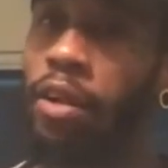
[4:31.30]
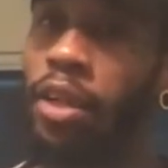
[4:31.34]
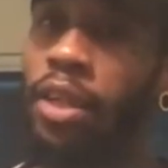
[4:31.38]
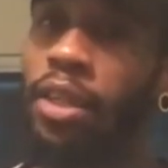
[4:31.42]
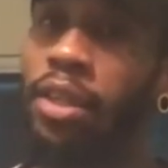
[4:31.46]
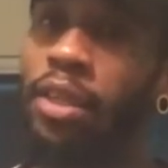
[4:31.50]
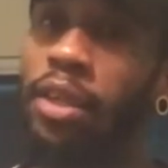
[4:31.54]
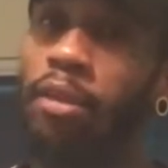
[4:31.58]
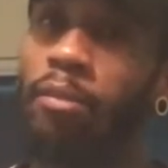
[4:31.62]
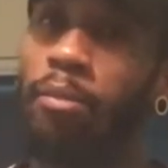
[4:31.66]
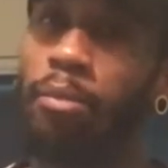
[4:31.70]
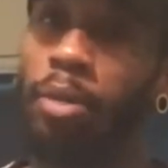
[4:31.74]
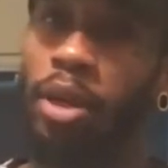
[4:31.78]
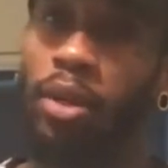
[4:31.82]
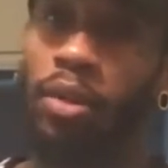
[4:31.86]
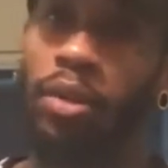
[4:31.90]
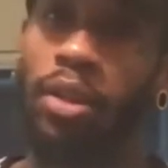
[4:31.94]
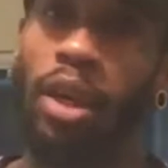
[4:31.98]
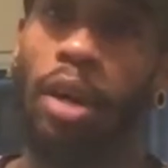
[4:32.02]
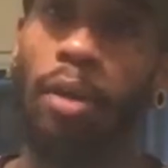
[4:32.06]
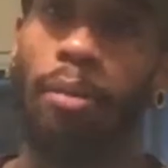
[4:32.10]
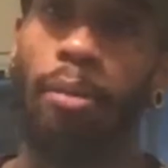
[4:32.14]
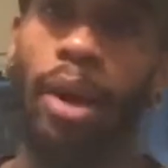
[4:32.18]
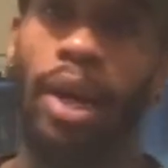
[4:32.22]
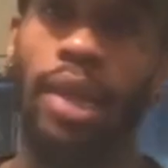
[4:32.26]
it built up
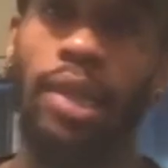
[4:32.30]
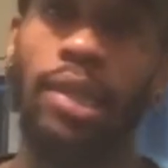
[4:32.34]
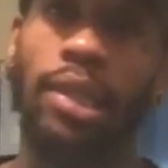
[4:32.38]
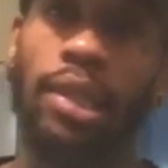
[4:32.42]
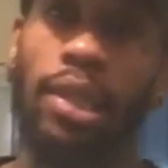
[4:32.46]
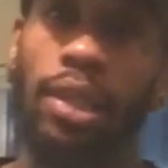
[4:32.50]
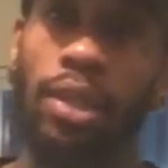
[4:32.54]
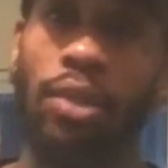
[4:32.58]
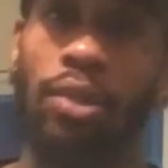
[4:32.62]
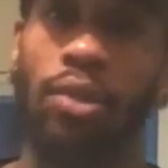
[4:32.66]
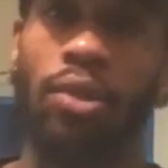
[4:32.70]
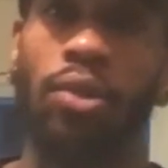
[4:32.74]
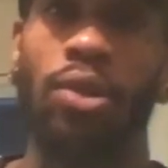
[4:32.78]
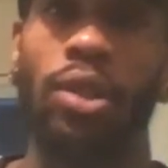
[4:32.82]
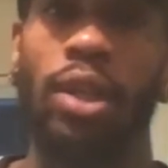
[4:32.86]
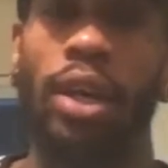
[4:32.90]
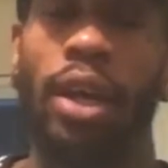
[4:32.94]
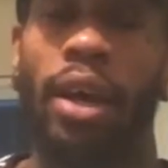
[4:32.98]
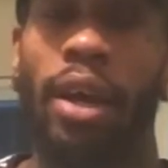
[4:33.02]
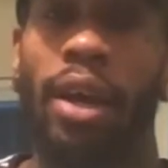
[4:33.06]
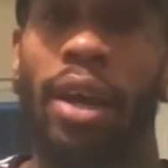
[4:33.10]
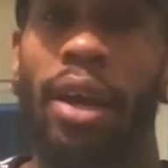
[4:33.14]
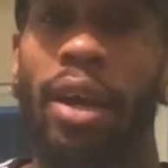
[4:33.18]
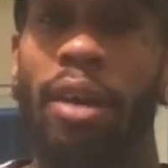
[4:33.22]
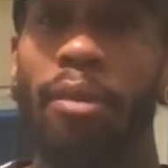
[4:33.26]
my skills,
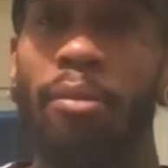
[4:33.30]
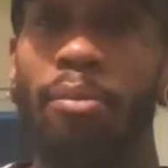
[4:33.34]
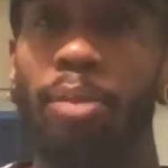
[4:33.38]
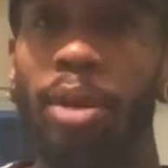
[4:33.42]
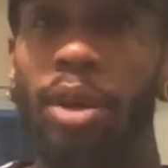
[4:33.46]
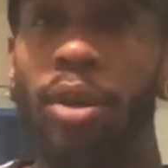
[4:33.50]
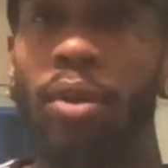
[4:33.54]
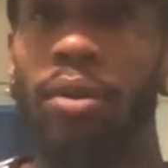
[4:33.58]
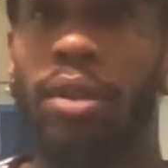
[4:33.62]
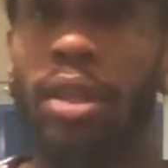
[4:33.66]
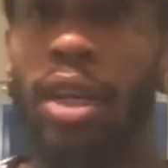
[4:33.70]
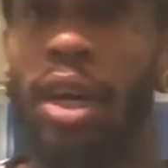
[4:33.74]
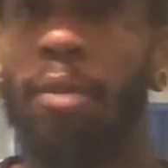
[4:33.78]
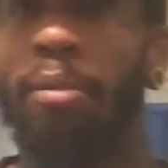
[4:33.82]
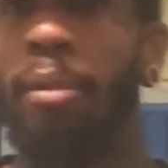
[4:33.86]
it built up